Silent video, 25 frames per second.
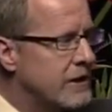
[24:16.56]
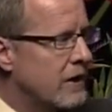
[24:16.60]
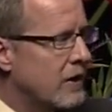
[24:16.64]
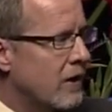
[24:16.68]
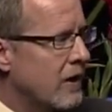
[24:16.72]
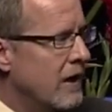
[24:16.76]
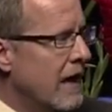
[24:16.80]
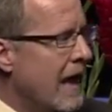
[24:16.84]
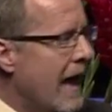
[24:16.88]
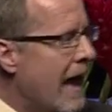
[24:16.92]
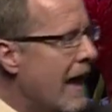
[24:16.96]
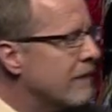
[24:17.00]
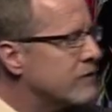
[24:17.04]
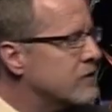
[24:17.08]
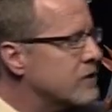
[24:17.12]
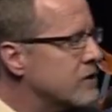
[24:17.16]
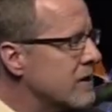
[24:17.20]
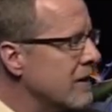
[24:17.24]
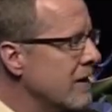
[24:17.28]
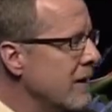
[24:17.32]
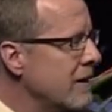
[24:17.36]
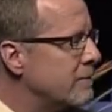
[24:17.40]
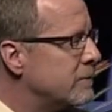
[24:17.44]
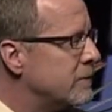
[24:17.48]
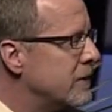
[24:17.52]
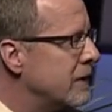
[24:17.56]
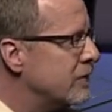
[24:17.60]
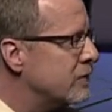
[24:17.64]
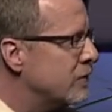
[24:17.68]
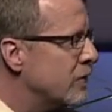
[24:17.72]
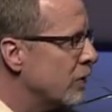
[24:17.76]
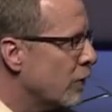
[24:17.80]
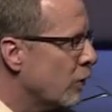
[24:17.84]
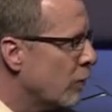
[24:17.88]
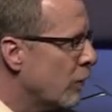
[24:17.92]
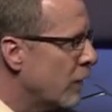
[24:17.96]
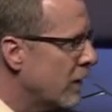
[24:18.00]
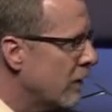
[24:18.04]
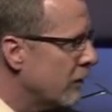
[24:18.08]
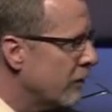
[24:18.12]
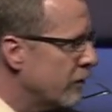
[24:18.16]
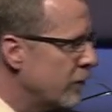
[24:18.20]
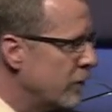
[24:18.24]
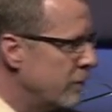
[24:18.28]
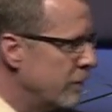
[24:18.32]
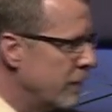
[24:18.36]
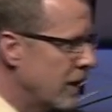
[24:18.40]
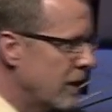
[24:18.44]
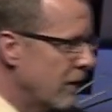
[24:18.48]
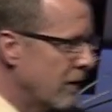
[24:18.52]
year have slipped into the
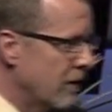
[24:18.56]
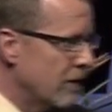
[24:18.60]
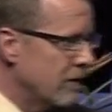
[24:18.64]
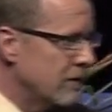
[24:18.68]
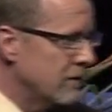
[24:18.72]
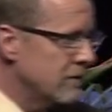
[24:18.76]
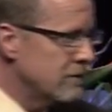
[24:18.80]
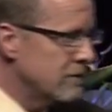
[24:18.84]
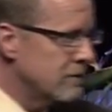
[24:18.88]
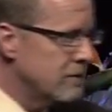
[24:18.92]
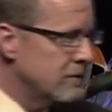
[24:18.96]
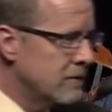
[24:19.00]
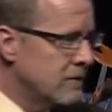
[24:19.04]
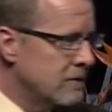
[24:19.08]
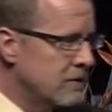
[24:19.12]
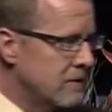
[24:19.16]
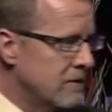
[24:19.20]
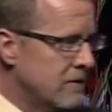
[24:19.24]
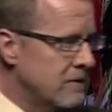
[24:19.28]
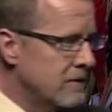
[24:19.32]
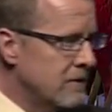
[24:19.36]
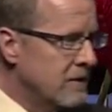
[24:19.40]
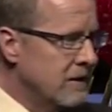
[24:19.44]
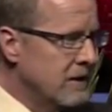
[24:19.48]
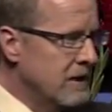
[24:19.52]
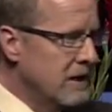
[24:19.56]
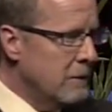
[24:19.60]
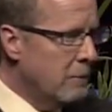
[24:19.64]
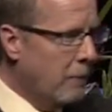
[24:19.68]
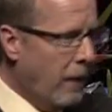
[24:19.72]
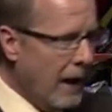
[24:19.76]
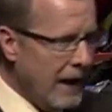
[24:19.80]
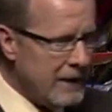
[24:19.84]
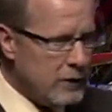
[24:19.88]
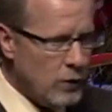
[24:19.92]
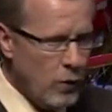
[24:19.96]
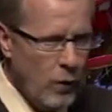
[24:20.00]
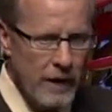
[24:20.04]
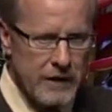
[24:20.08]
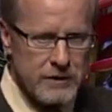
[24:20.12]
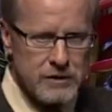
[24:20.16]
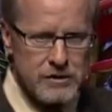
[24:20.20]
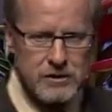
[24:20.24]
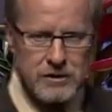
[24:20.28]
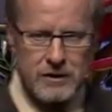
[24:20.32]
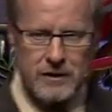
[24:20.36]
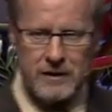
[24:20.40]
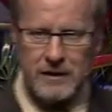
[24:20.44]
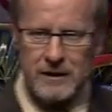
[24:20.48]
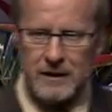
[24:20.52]
rearview mirror. My
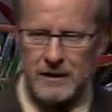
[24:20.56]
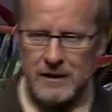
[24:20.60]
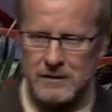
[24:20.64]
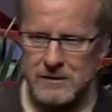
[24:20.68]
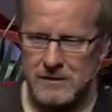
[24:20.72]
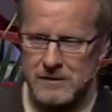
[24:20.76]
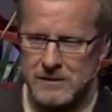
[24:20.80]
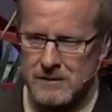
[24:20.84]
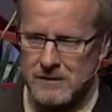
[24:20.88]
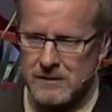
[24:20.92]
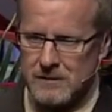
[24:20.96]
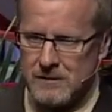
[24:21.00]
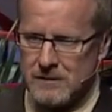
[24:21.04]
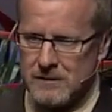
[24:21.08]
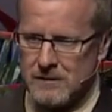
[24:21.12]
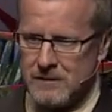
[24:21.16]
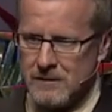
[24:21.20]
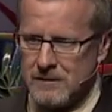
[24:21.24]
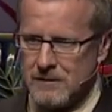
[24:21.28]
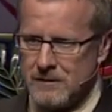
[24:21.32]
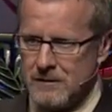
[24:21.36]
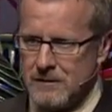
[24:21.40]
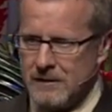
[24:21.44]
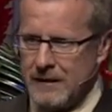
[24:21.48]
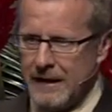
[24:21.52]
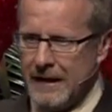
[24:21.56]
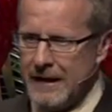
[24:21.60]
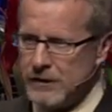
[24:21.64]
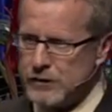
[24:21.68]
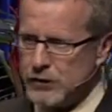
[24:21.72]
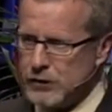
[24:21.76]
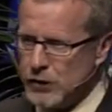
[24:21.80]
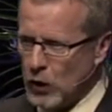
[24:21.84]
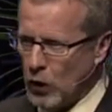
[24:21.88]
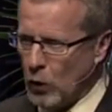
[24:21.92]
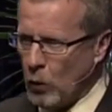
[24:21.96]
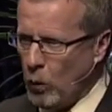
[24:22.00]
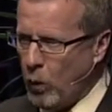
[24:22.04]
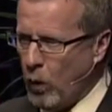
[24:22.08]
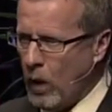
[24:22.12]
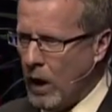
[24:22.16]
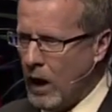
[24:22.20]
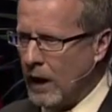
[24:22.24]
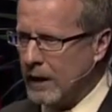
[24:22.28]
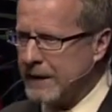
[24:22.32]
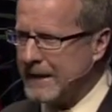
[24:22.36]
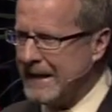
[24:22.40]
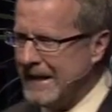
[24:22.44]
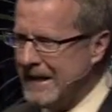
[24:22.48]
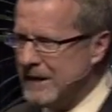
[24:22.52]
question is Is your
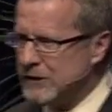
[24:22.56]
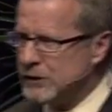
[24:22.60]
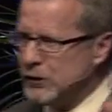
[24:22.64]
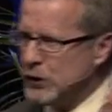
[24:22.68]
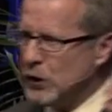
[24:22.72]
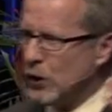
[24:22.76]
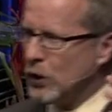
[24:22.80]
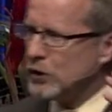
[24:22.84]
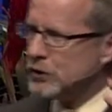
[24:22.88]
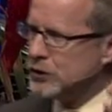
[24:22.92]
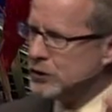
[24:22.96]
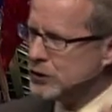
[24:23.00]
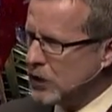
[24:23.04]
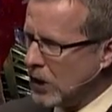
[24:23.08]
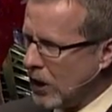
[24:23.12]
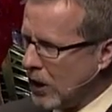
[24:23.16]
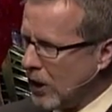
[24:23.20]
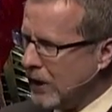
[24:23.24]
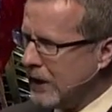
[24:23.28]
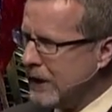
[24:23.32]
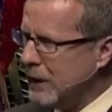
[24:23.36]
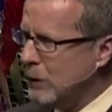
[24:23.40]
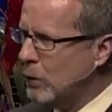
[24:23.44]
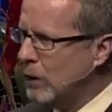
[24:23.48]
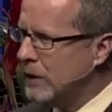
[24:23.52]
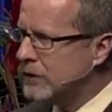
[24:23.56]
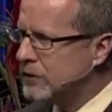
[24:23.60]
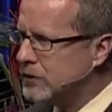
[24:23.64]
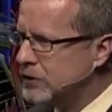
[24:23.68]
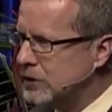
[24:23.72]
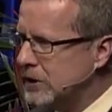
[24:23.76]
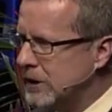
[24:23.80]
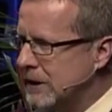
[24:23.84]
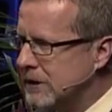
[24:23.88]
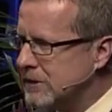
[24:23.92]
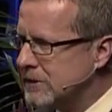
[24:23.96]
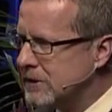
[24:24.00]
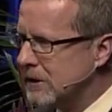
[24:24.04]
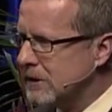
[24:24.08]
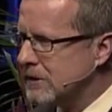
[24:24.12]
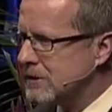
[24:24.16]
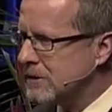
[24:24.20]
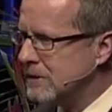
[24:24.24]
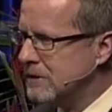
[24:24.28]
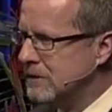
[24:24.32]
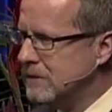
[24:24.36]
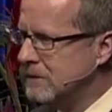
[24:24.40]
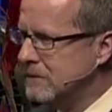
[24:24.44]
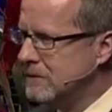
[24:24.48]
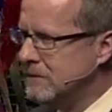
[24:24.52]
walk, is your journey with
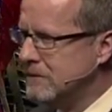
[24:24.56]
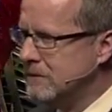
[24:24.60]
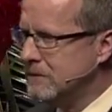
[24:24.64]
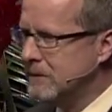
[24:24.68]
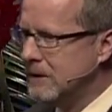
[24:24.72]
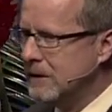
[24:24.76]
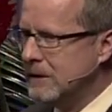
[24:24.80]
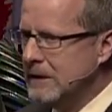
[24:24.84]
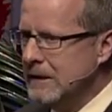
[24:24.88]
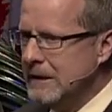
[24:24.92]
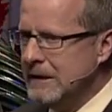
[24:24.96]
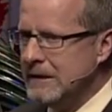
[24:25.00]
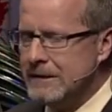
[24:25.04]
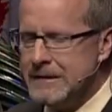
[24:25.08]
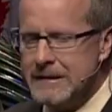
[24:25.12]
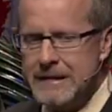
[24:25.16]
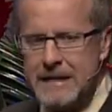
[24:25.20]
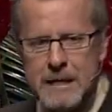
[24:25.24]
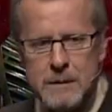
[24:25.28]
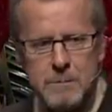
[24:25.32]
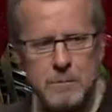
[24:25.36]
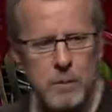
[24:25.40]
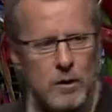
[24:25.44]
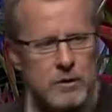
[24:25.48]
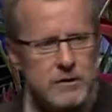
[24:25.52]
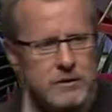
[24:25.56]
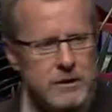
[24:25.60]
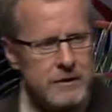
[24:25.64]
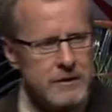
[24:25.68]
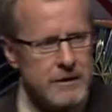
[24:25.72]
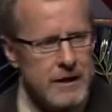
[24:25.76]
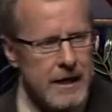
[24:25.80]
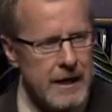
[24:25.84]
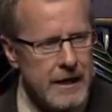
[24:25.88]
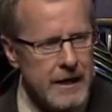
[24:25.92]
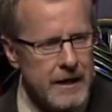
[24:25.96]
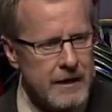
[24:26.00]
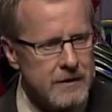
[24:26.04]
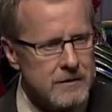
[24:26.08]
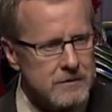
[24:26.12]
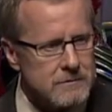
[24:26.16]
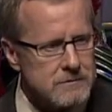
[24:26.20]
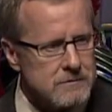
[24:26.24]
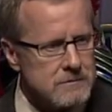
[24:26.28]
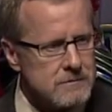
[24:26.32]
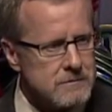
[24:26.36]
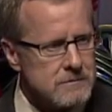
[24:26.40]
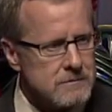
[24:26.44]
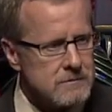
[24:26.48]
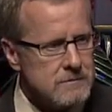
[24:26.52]
Jesus deeper today
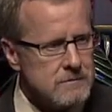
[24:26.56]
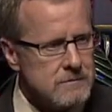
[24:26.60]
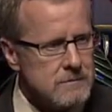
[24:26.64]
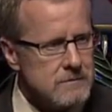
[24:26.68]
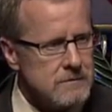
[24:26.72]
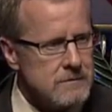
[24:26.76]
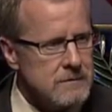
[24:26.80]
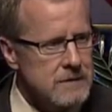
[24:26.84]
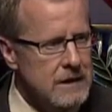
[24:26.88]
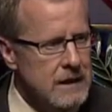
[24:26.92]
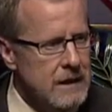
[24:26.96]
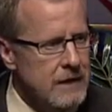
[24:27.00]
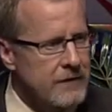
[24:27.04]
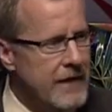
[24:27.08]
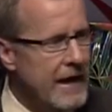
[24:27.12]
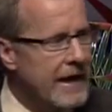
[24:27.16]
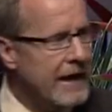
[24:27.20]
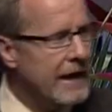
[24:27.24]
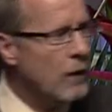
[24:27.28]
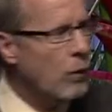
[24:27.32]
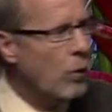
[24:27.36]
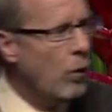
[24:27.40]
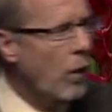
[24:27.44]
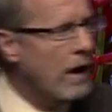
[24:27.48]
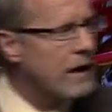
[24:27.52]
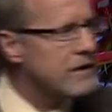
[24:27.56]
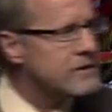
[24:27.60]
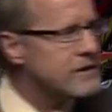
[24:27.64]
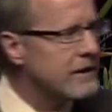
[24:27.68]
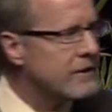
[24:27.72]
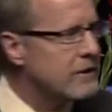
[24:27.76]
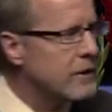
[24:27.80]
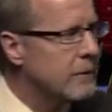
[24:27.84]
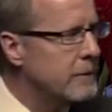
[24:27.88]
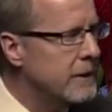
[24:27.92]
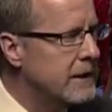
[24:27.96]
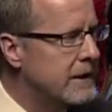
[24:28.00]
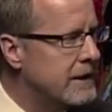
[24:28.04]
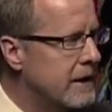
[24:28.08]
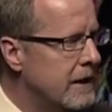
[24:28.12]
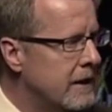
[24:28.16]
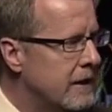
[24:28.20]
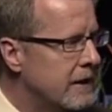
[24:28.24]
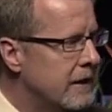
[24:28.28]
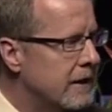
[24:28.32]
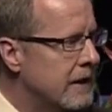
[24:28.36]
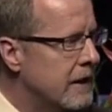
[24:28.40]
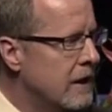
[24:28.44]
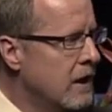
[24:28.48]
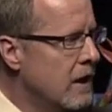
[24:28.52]
than it was at the
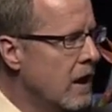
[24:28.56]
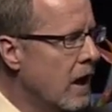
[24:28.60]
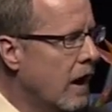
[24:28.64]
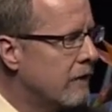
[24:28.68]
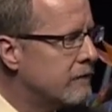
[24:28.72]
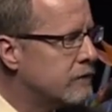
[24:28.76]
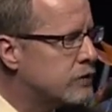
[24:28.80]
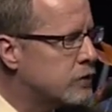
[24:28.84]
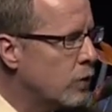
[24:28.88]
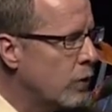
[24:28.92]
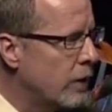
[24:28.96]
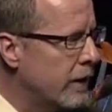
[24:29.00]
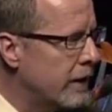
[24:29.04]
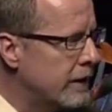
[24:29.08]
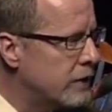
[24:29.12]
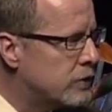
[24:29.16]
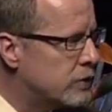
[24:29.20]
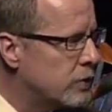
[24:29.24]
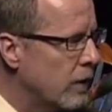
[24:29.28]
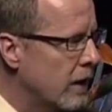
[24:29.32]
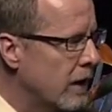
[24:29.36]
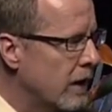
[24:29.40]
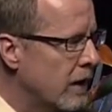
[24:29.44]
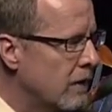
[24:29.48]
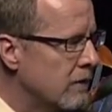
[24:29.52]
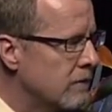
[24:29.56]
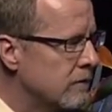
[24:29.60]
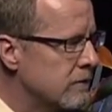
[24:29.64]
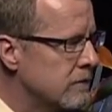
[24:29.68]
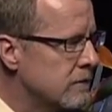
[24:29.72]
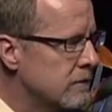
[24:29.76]
beginning of 2012?